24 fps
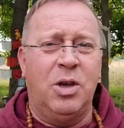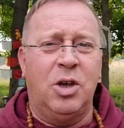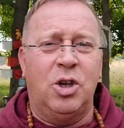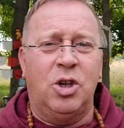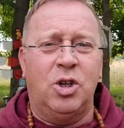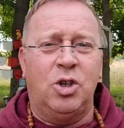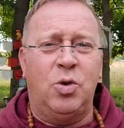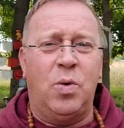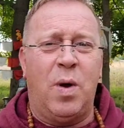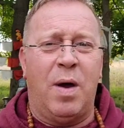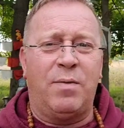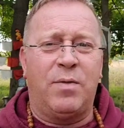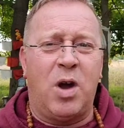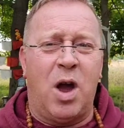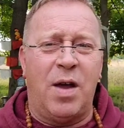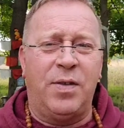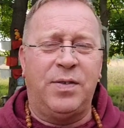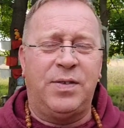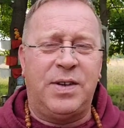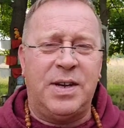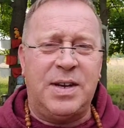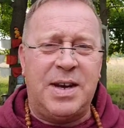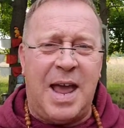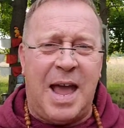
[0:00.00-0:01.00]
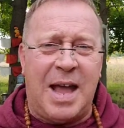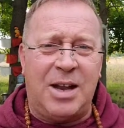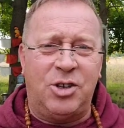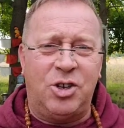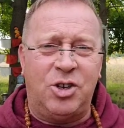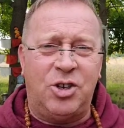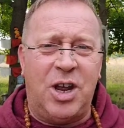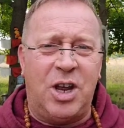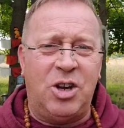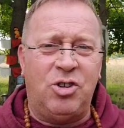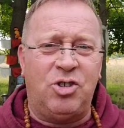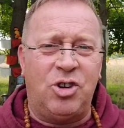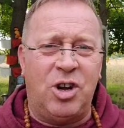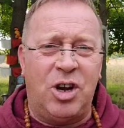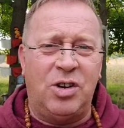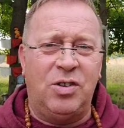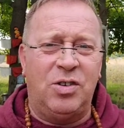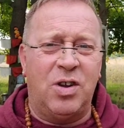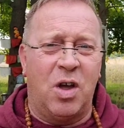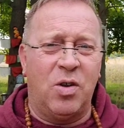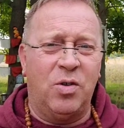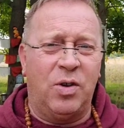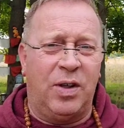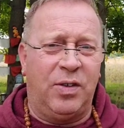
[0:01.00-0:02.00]
You have constant agitation and
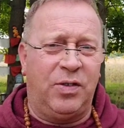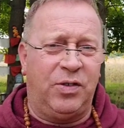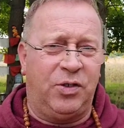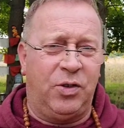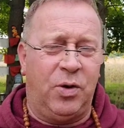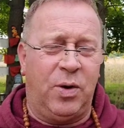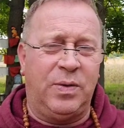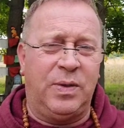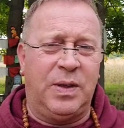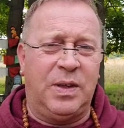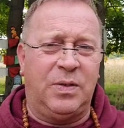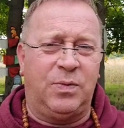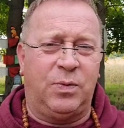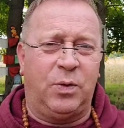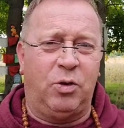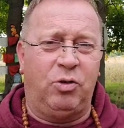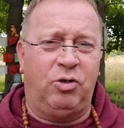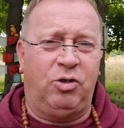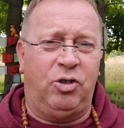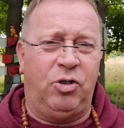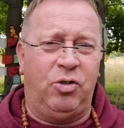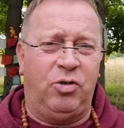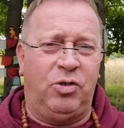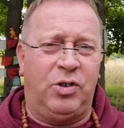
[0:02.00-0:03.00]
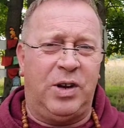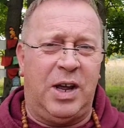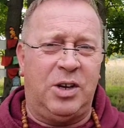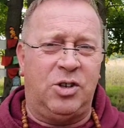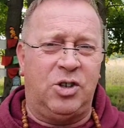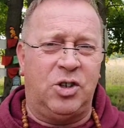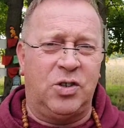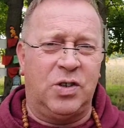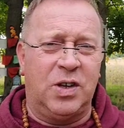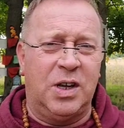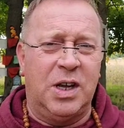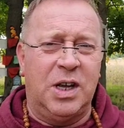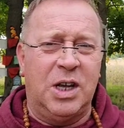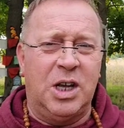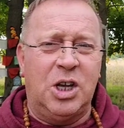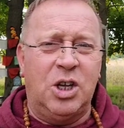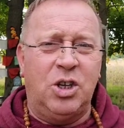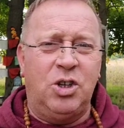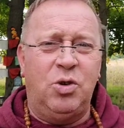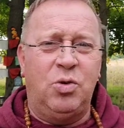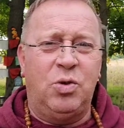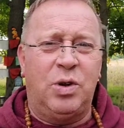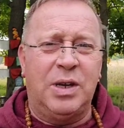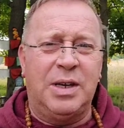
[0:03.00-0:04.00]
dullness during these first 2 stages.
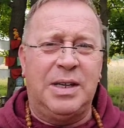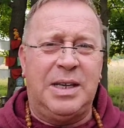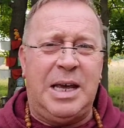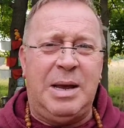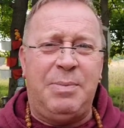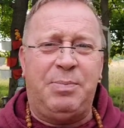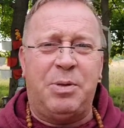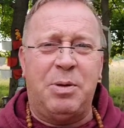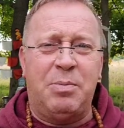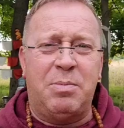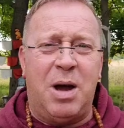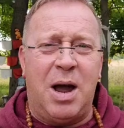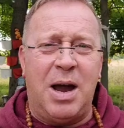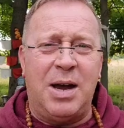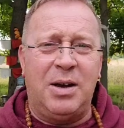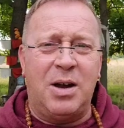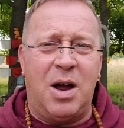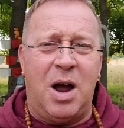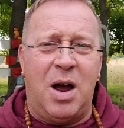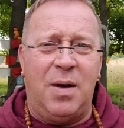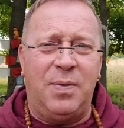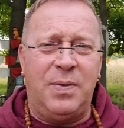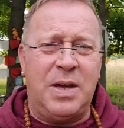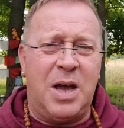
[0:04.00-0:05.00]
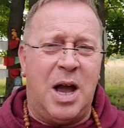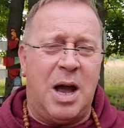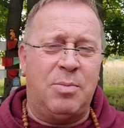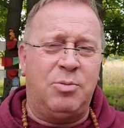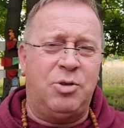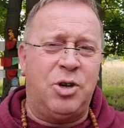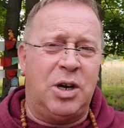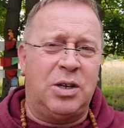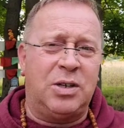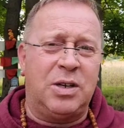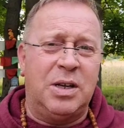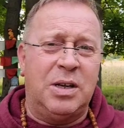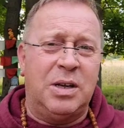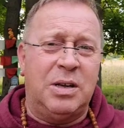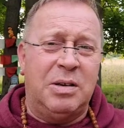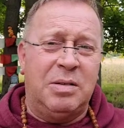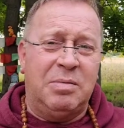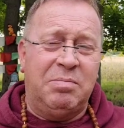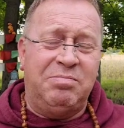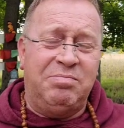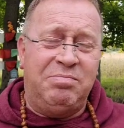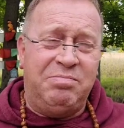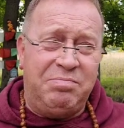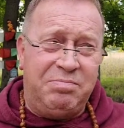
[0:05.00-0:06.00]
You can keep the mind on the object
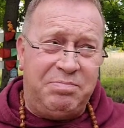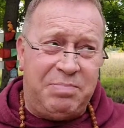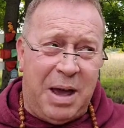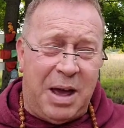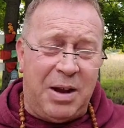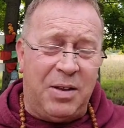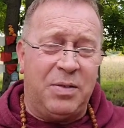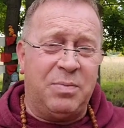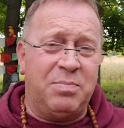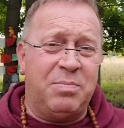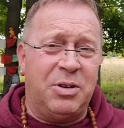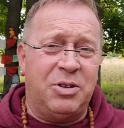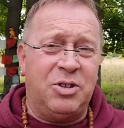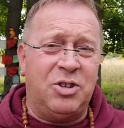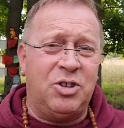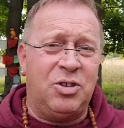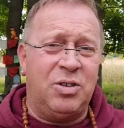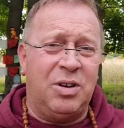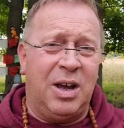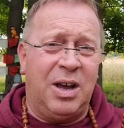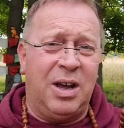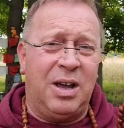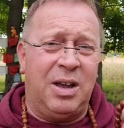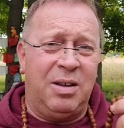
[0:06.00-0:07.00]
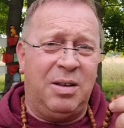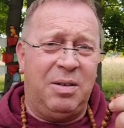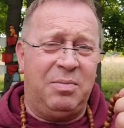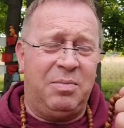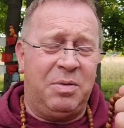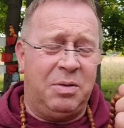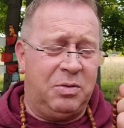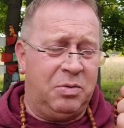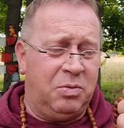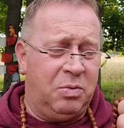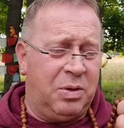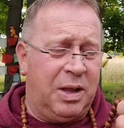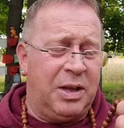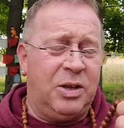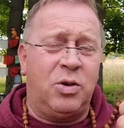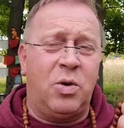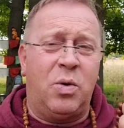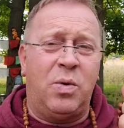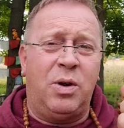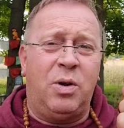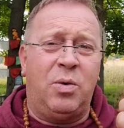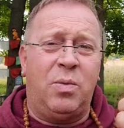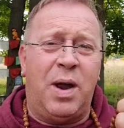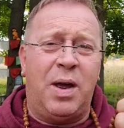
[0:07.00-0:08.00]
about as much like
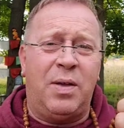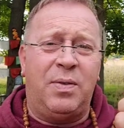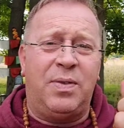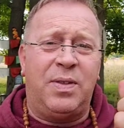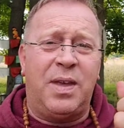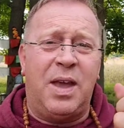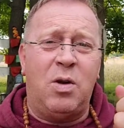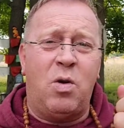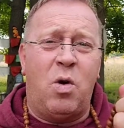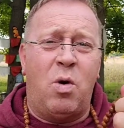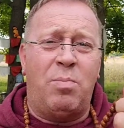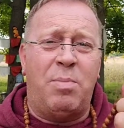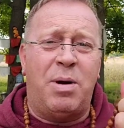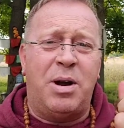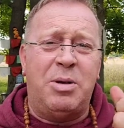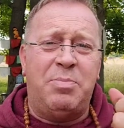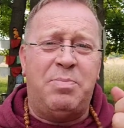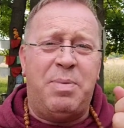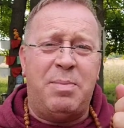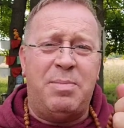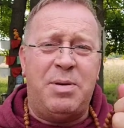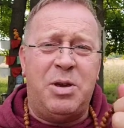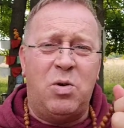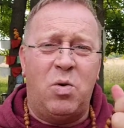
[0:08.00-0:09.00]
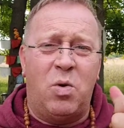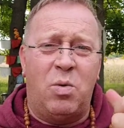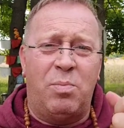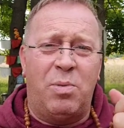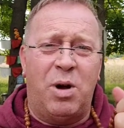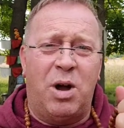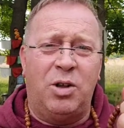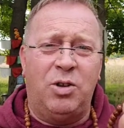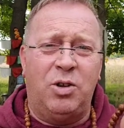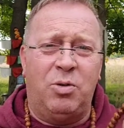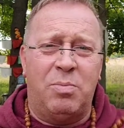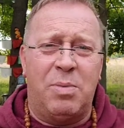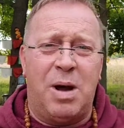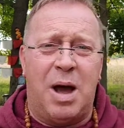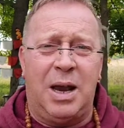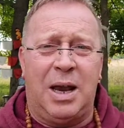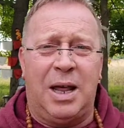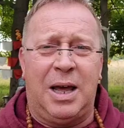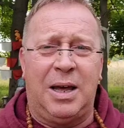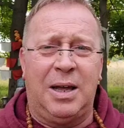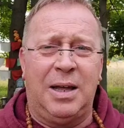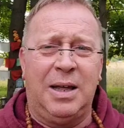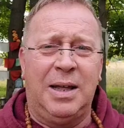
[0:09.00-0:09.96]
going around saying Om Mani Padme Hum on your mala.